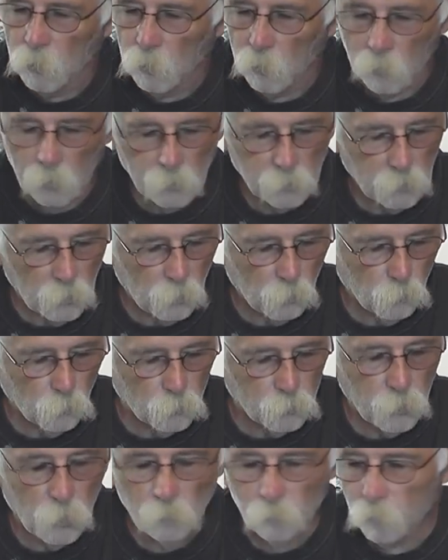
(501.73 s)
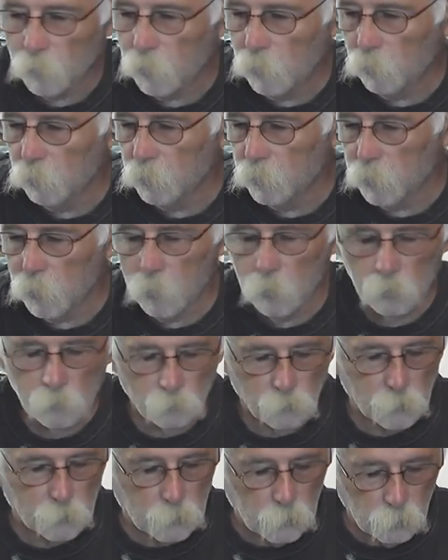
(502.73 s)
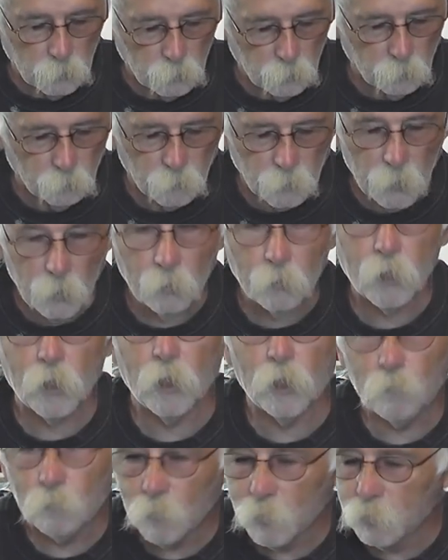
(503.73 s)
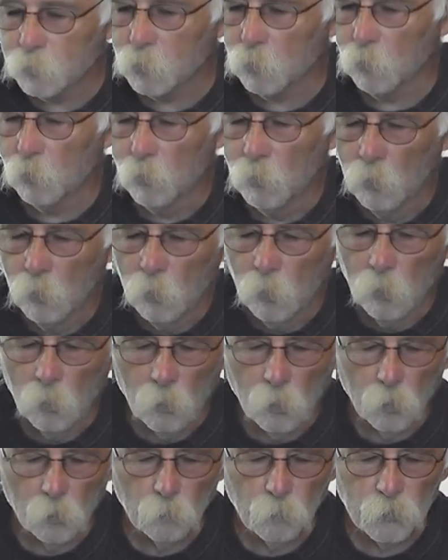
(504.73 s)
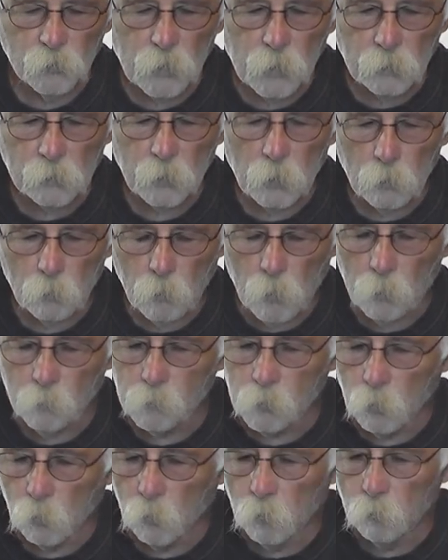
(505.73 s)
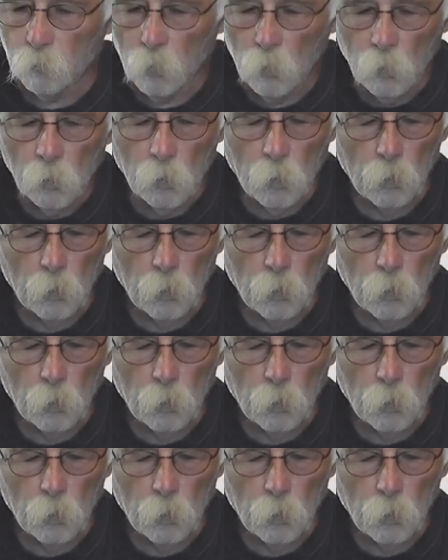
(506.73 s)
and I would never hear the end of it if that happened. So, but that's how I would do it.